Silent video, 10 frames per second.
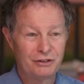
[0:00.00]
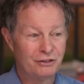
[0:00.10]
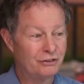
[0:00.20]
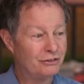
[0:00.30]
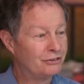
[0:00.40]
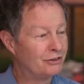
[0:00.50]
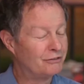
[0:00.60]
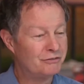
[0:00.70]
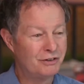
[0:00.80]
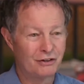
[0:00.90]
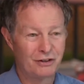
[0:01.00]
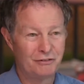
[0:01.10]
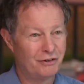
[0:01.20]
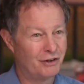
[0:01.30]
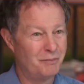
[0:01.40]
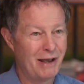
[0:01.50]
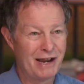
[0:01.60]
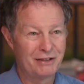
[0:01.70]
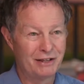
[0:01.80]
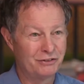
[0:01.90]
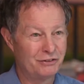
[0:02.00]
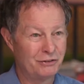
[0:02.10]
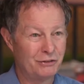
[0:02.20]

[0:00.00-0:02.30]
is a very, very bad thing to do.